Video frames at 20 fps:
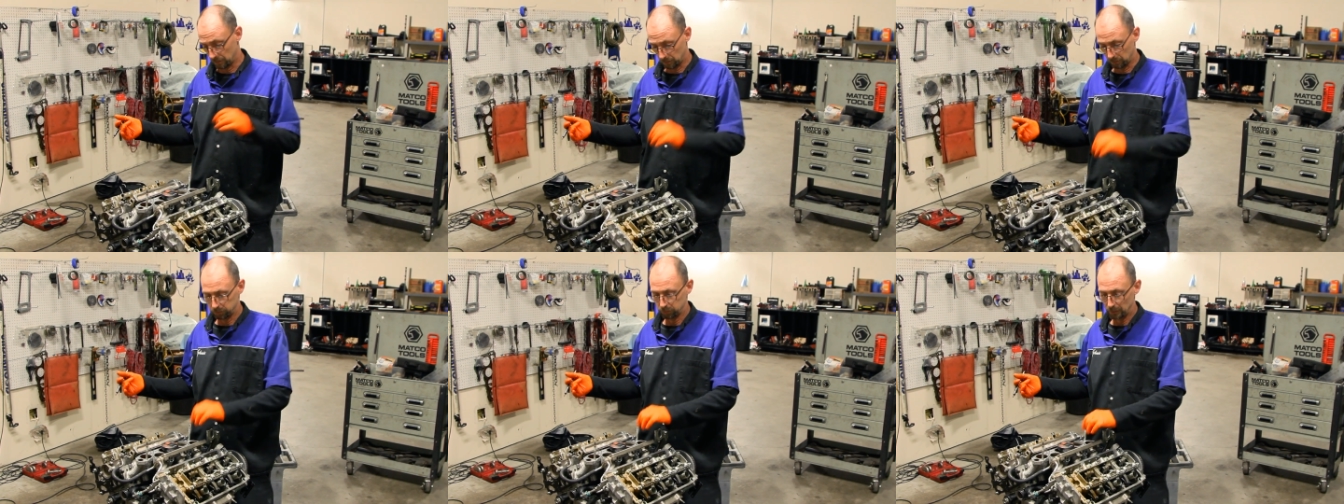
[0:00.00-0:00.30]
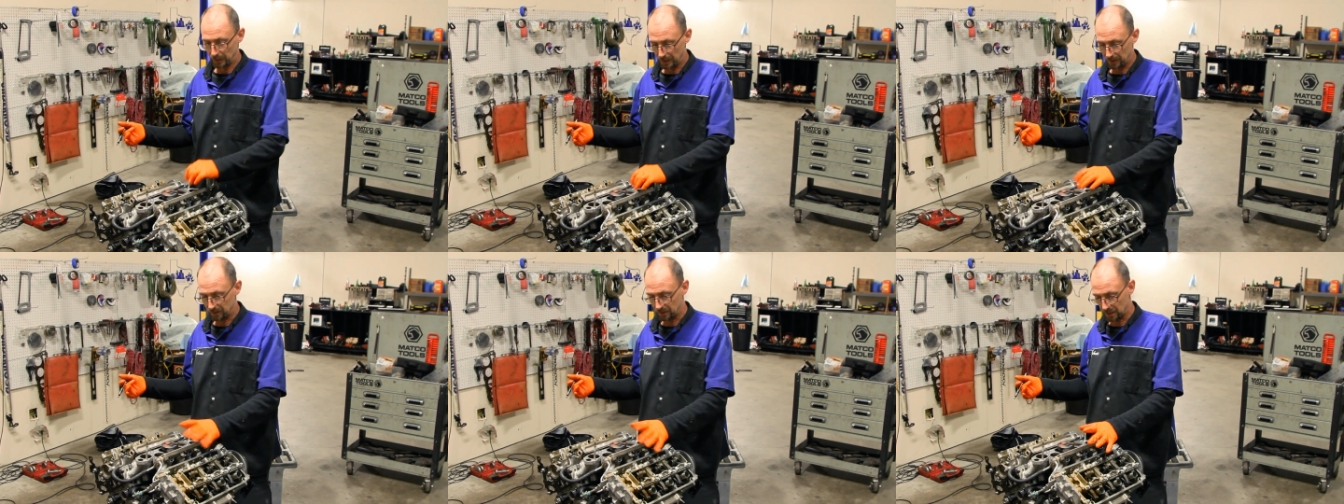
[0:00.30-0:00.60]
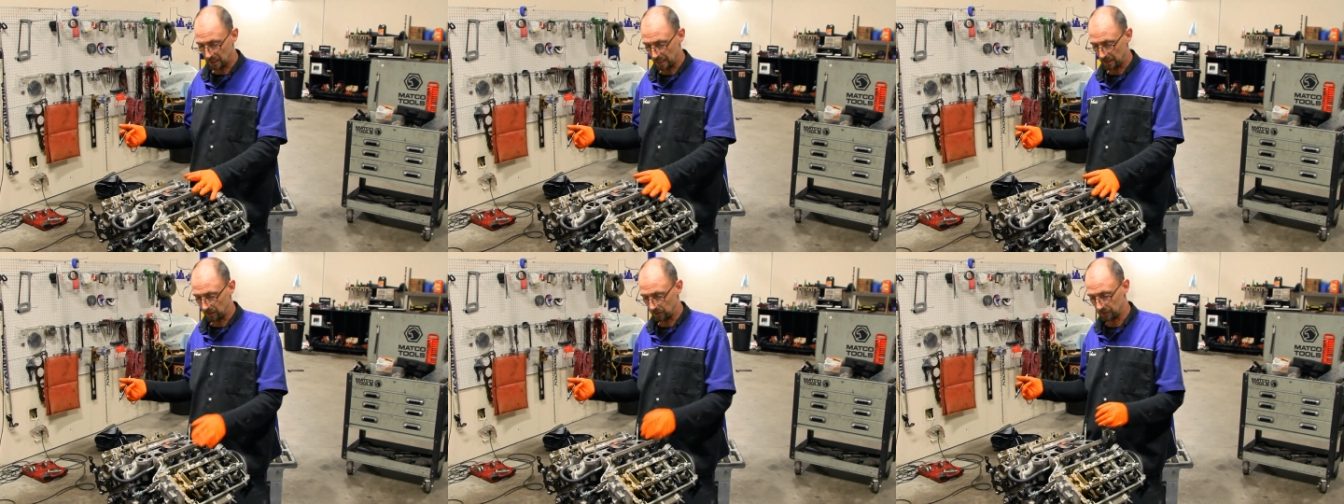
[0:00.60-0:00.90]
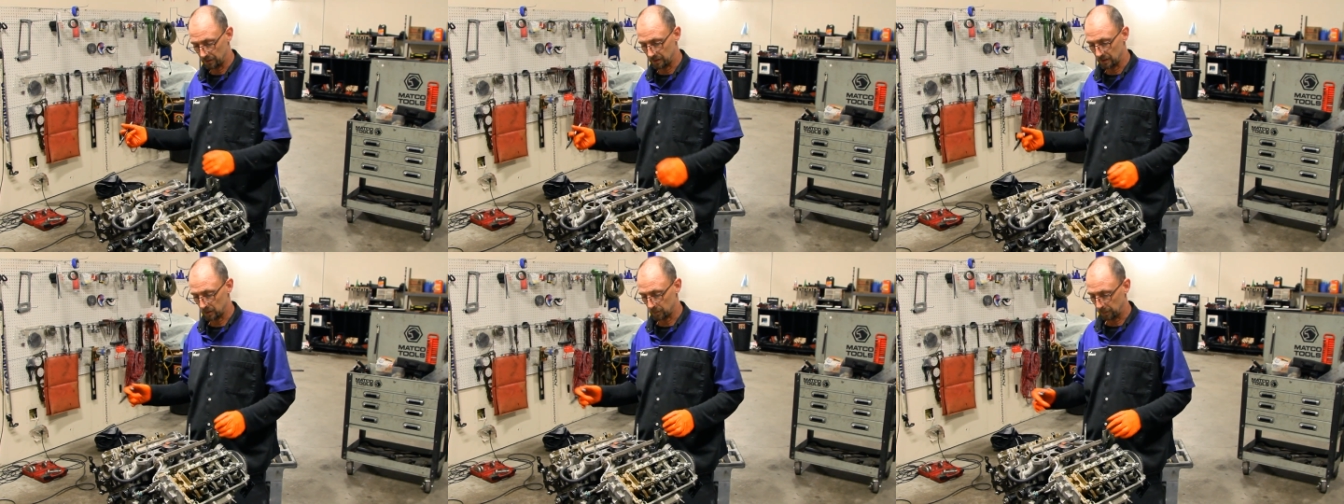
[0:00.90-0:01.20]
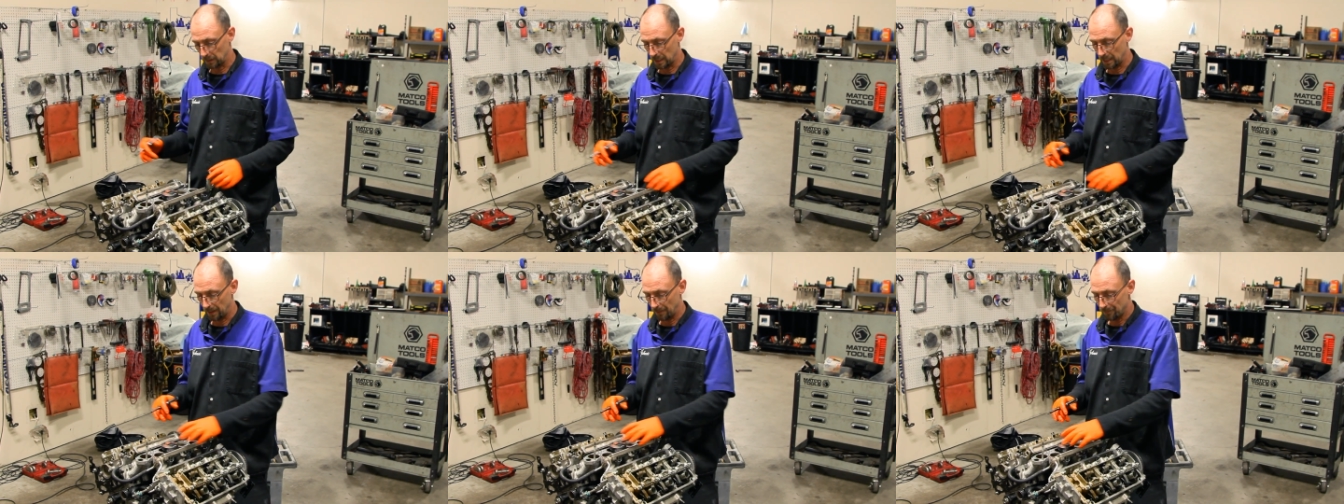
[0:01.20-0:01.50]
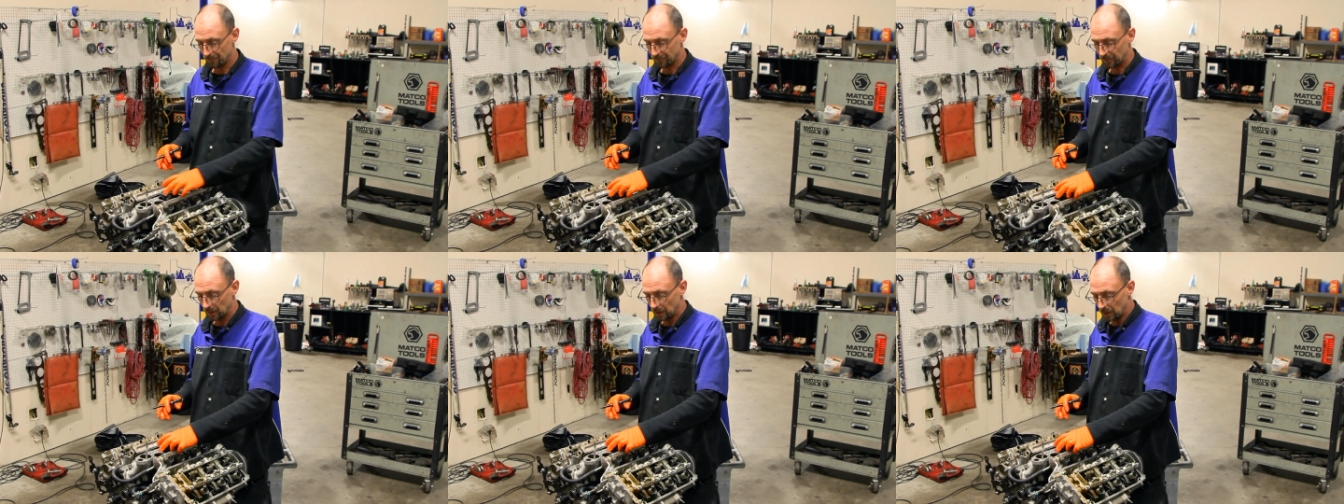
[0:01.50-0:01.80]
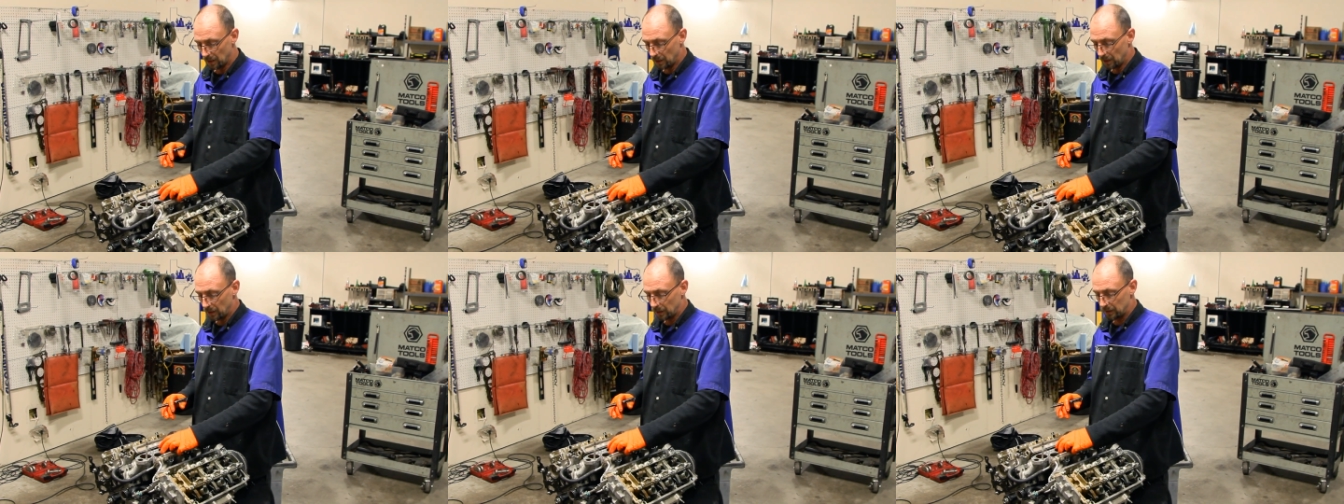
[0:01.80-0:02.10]
it'll read set on the display.
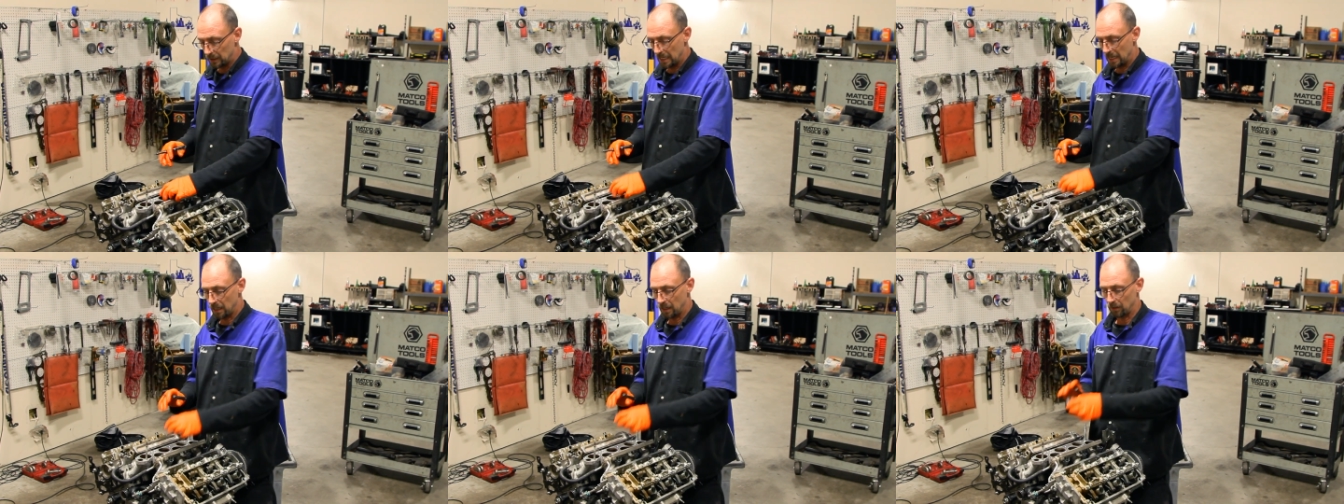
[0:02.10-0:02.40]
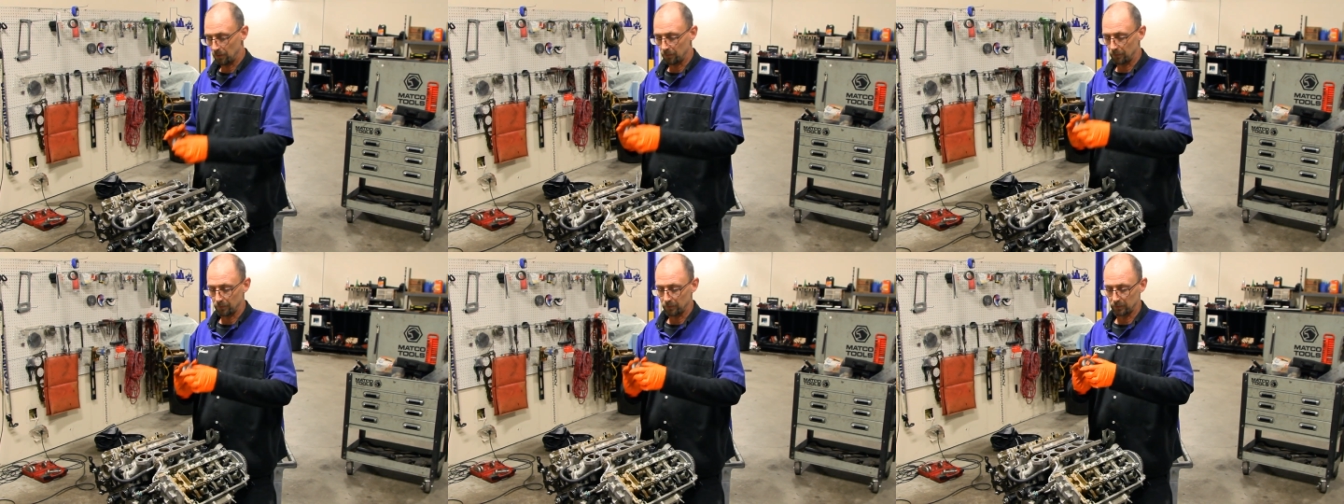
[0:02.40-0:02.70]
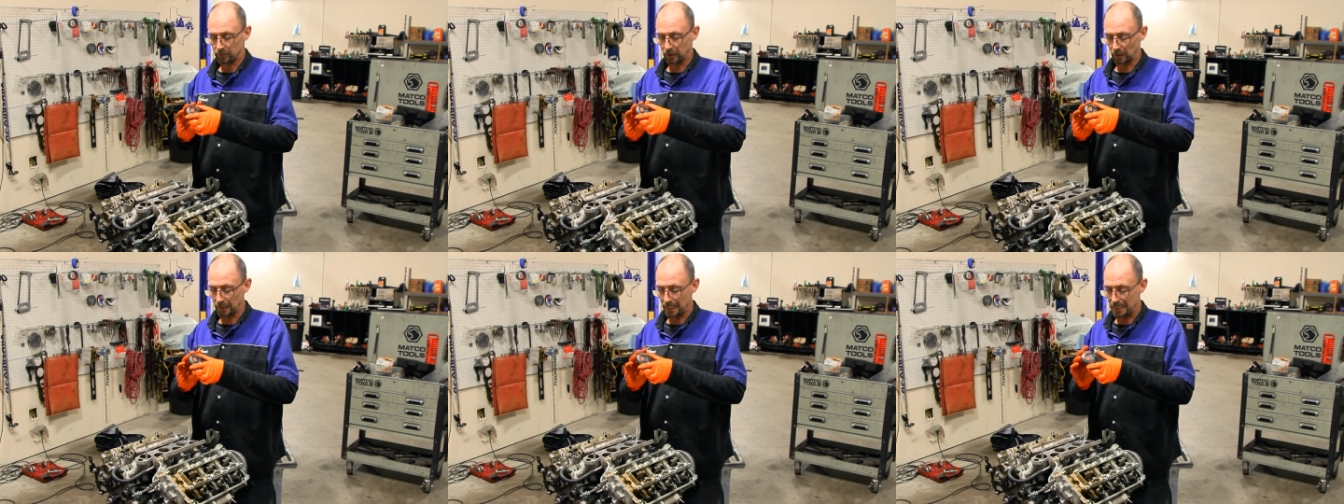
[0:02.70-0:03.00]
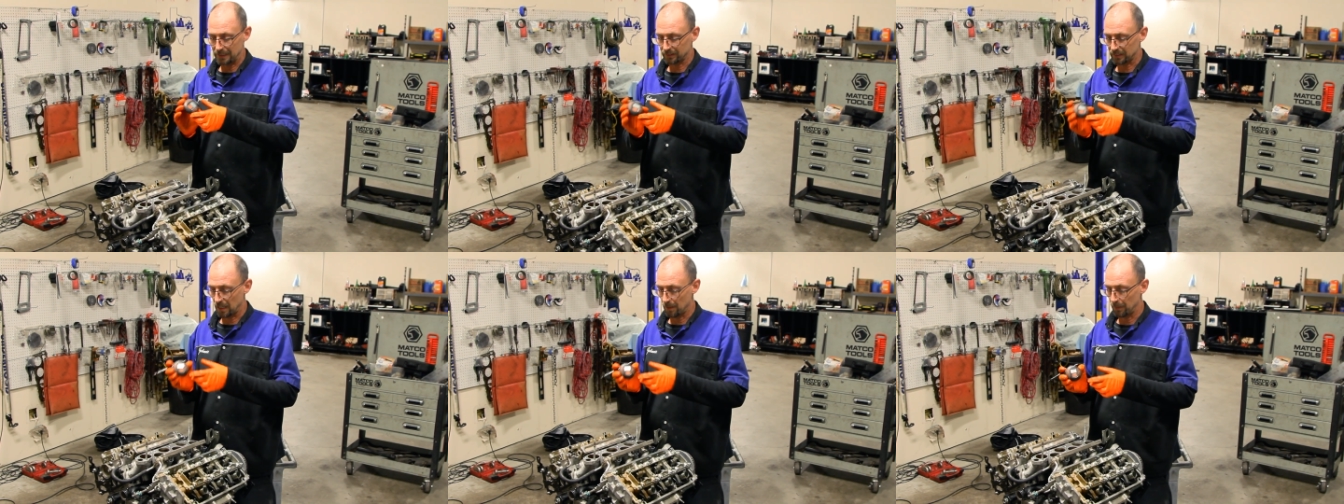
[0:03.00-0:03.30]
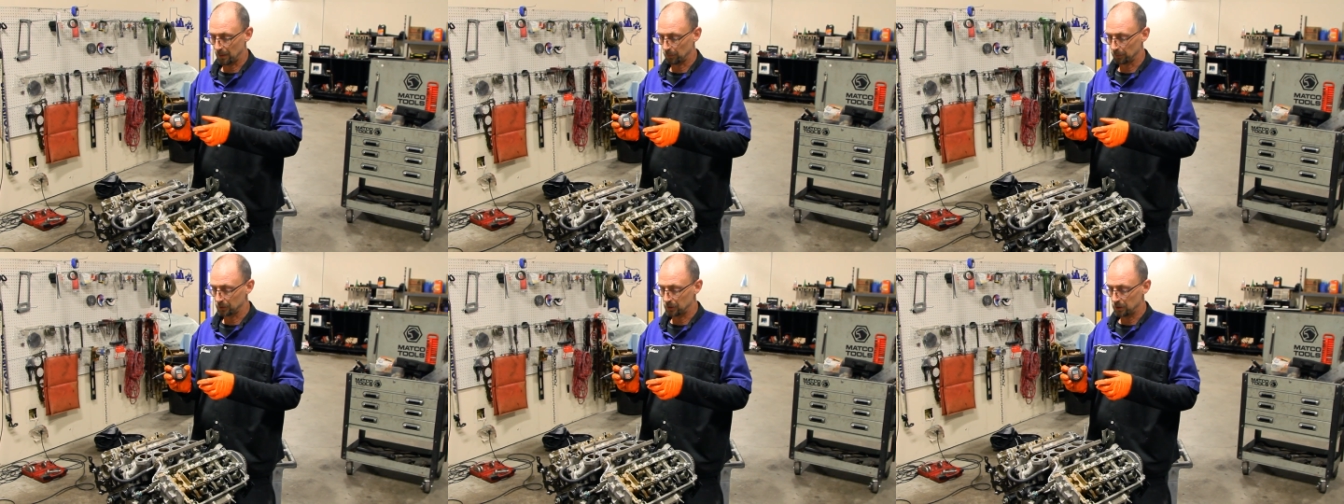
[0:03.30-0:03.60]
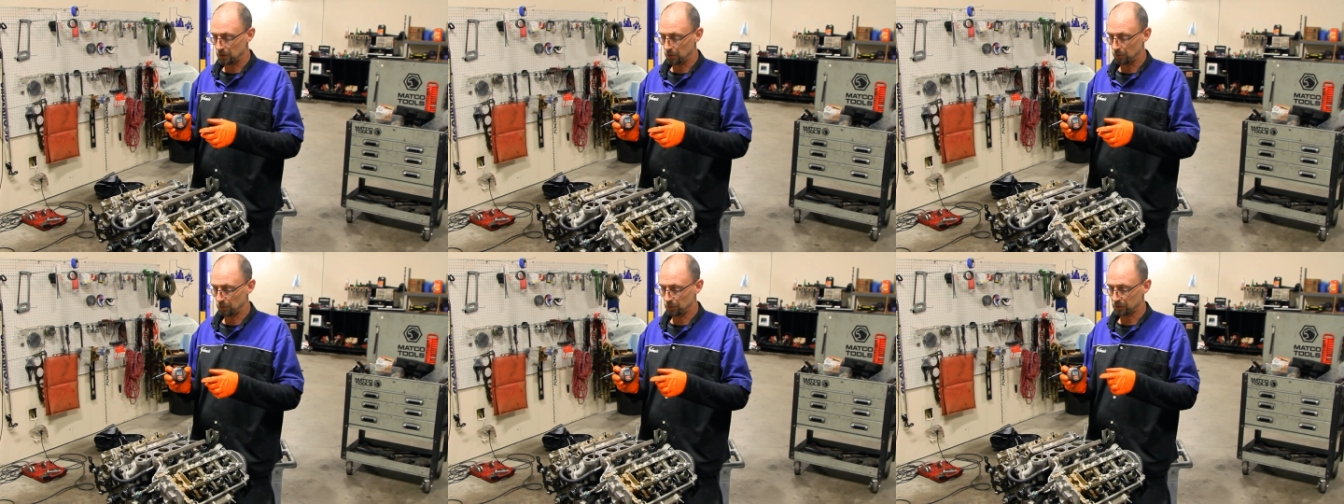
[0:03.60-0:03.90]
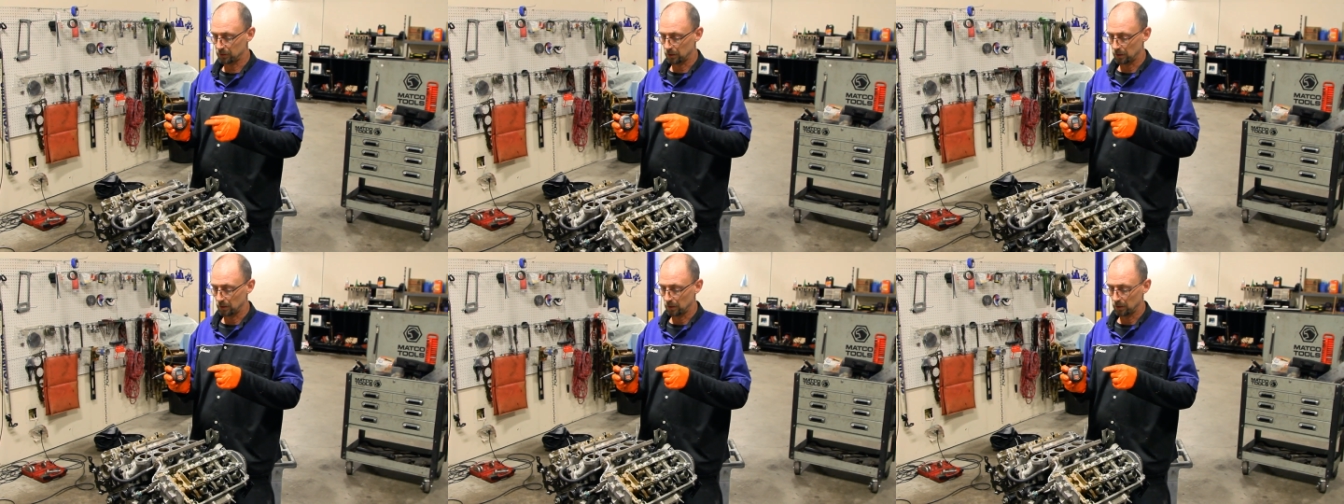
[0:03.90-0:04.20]
Now, the last time it was
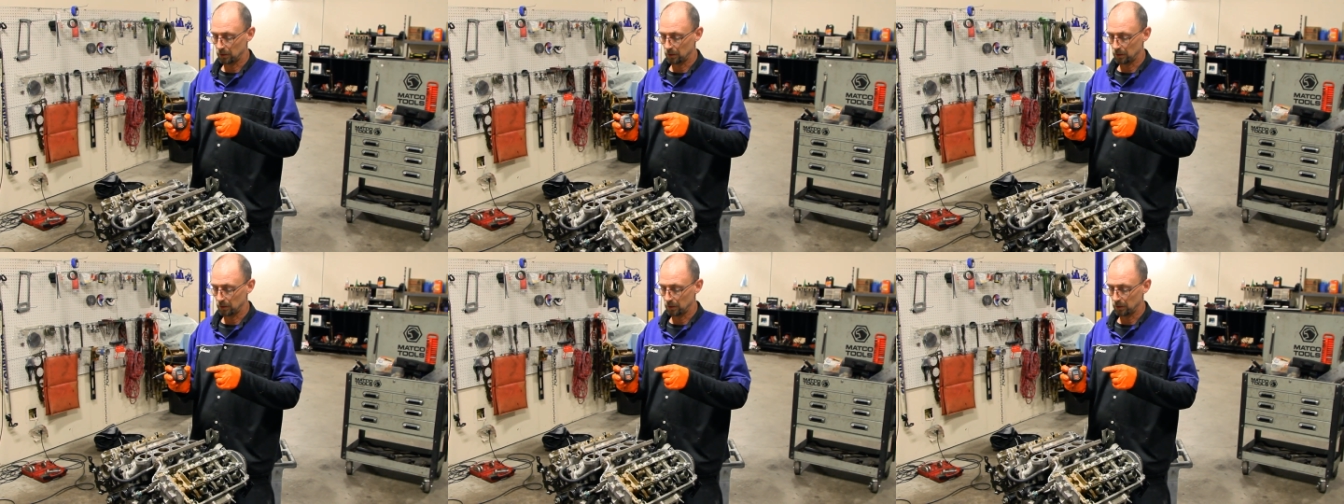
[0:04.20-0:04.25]
used,